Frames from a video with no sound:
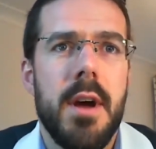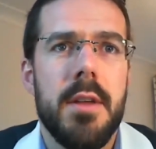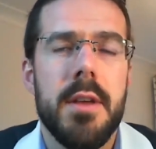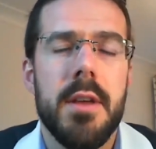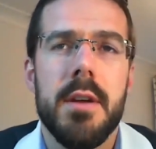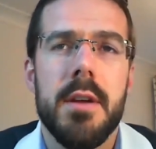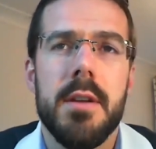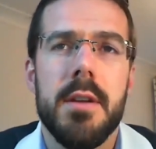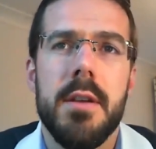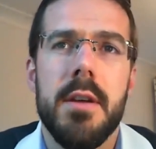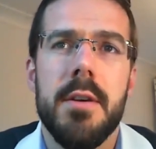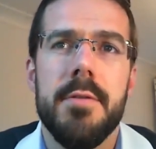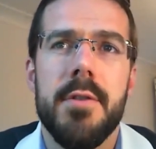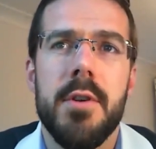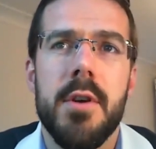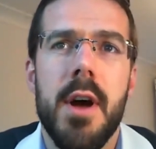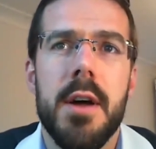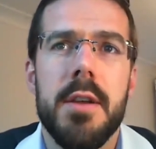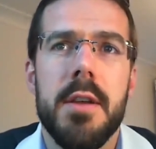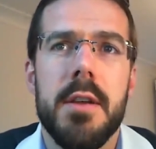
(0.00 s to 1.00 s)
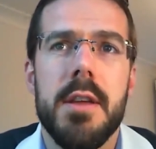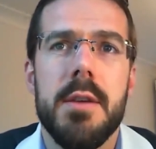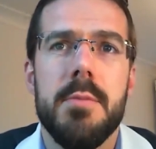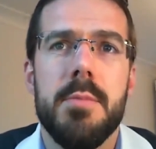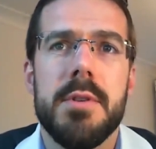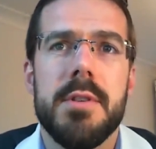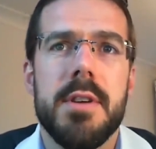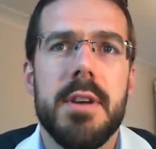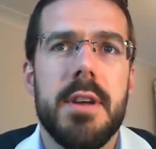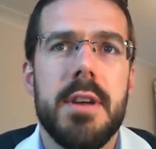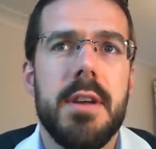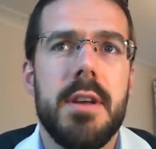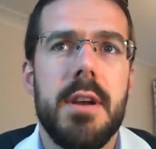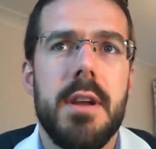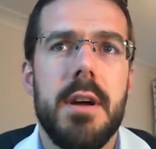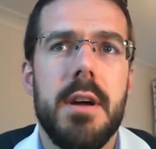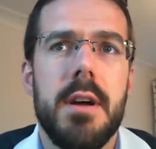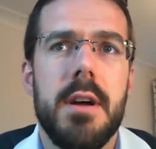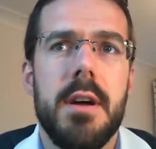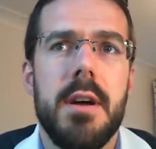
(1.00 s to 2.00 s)
I think, and have you had any
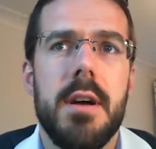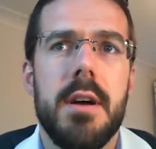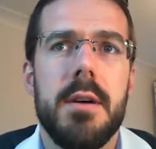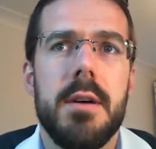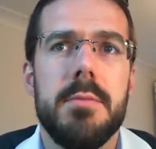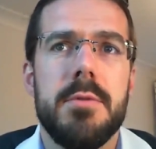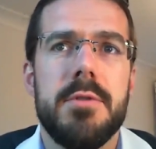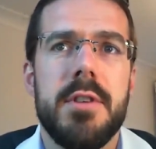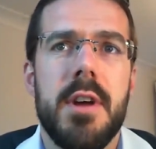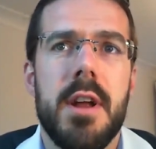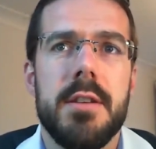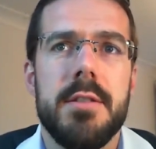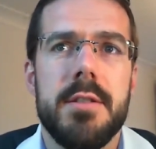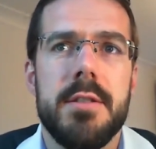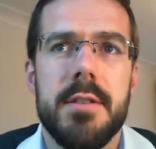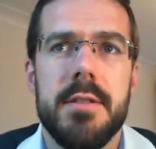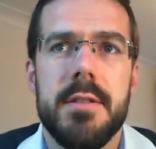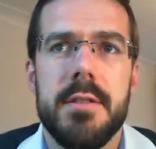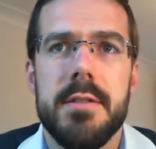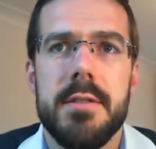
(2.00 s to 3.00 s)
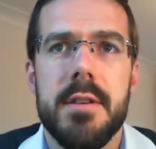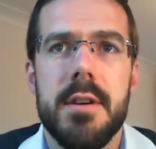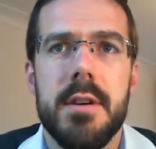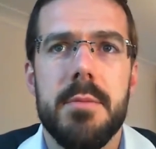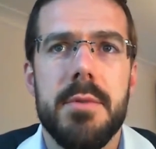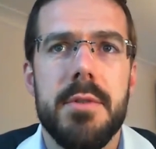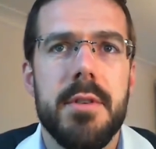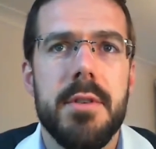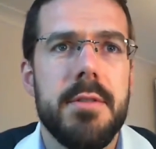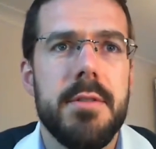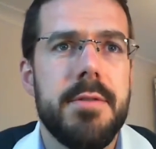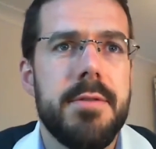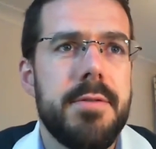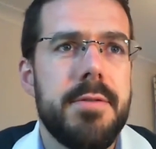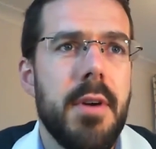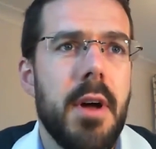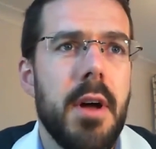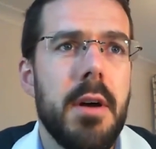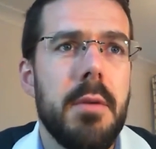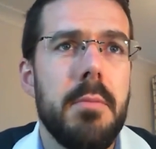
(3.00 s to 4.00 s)
particular challenges in terms
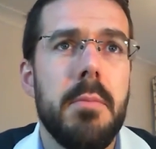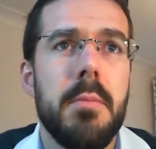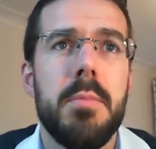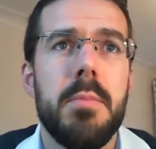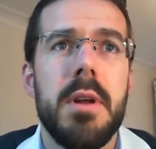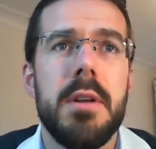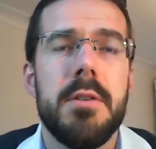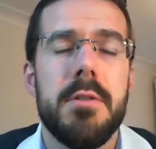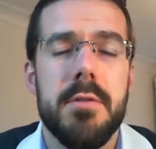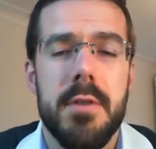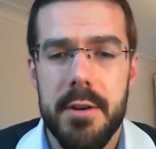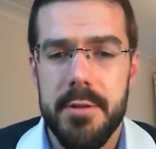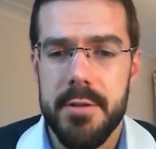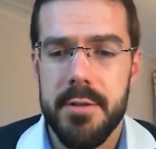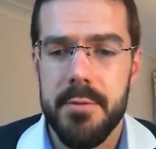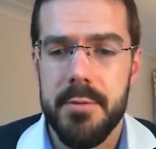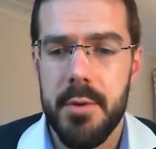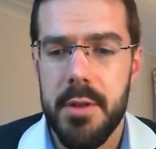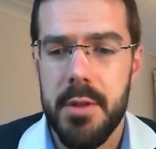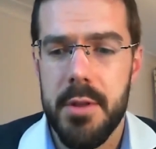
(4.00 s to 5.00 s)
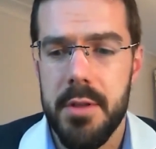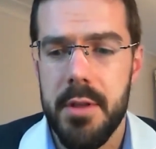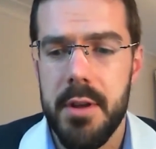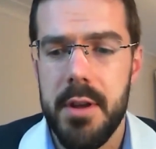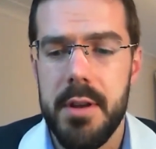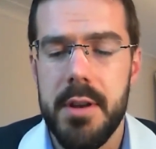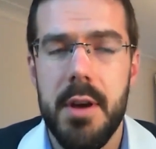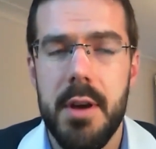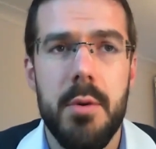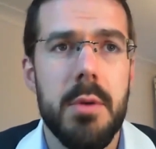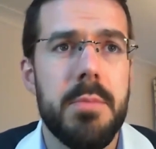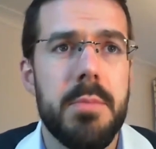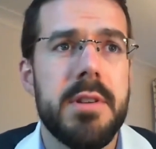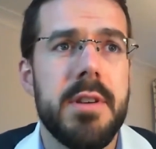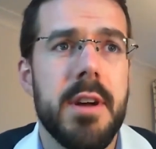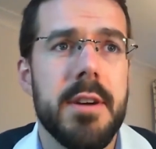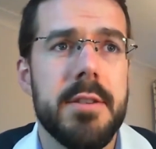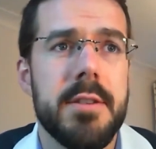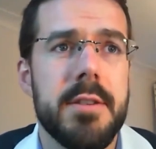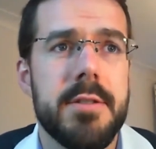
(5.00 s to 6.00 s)
of interaction with the network
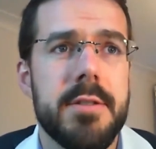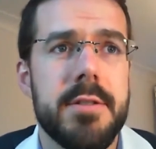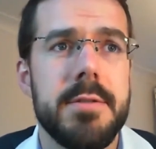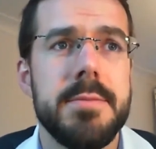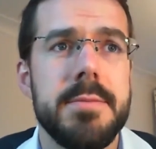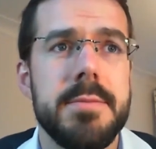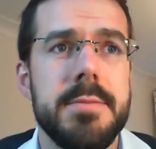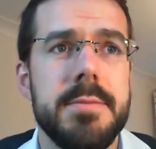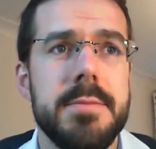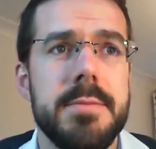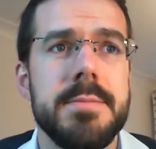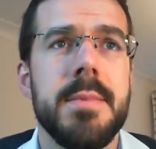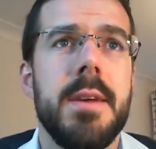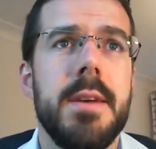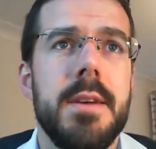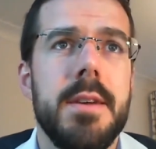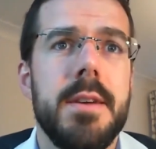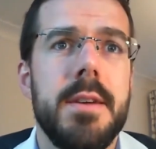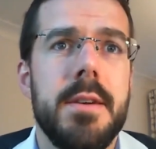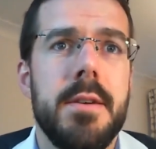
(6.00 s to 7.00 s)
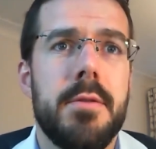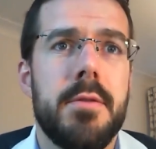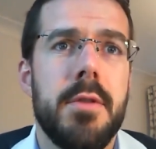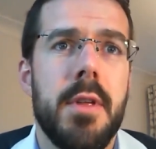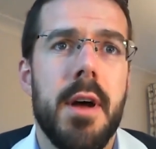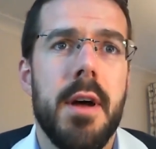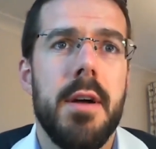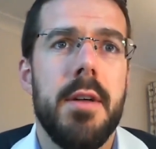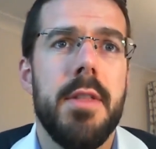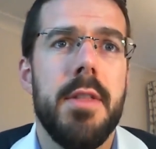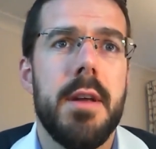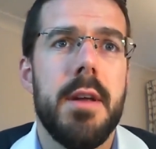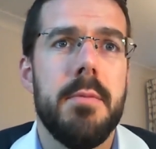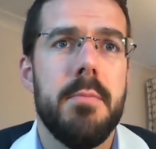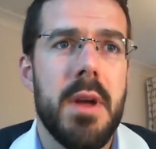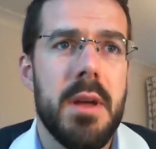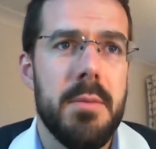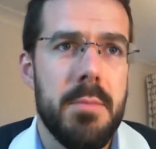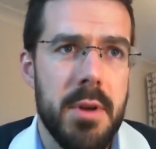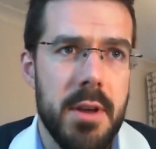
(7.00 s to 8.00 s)
protection through that?
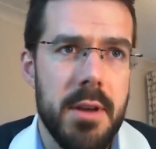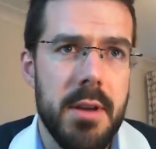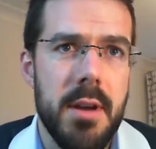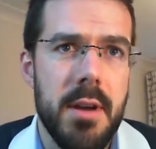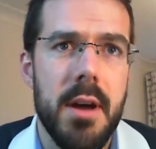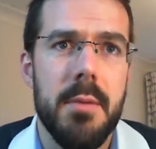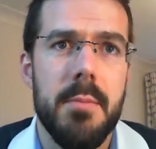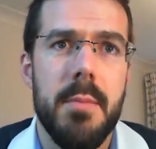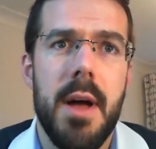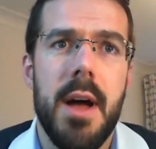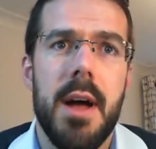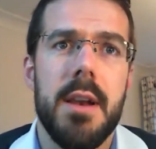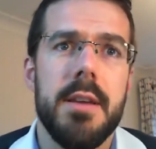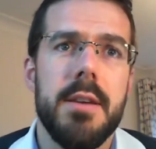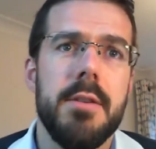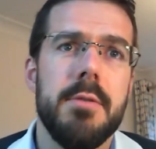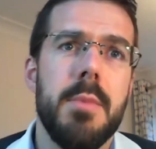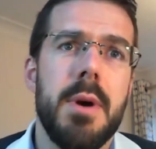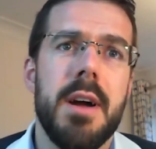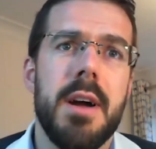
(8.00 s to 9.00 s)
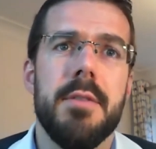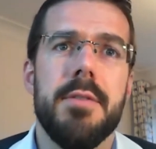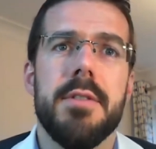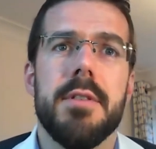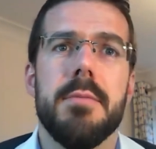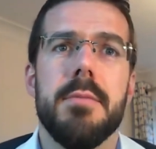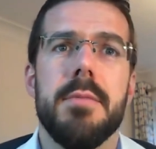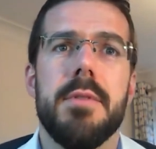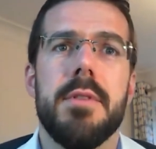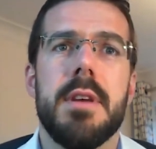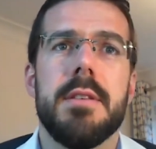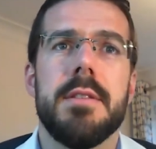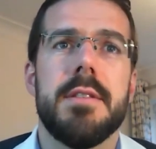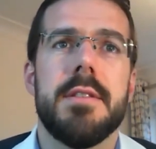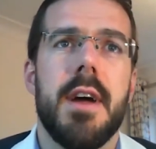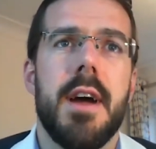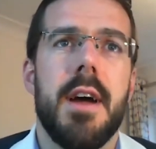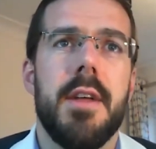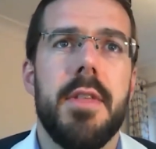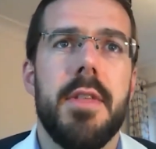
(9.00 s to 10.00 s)
And then maybe Ali, you might have some
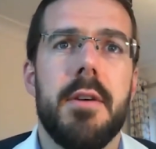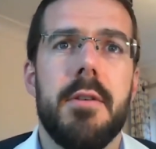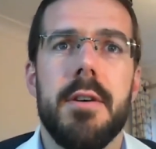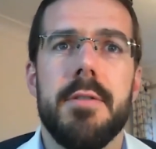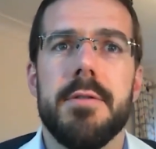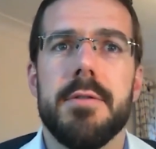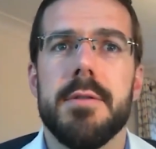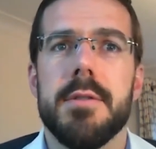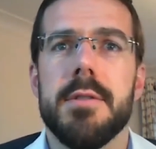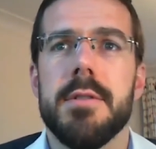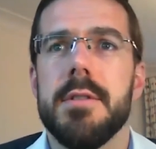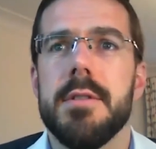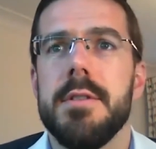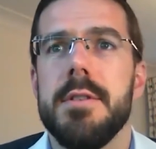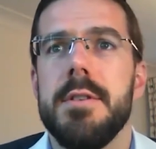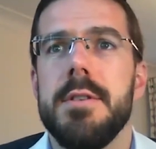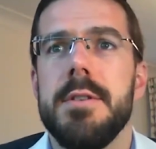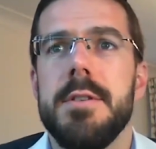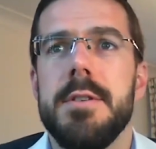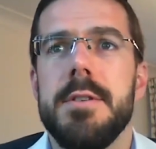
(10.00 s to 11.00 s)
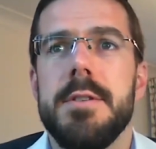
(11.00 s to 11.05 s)
things to add there afterwards.